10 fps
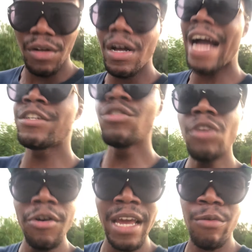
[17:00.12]
And you
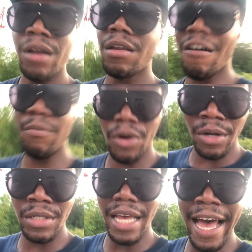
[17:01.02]
know they want love
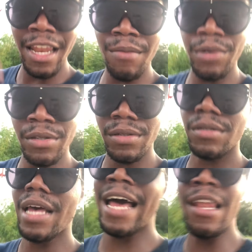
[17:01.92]
because elements,
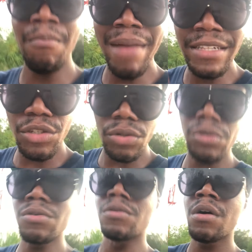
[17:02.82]

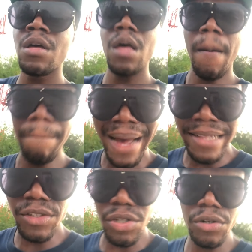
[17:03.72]
elemental,
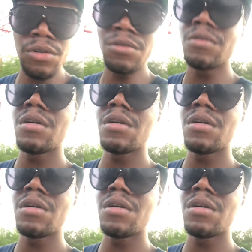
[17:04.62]
mental,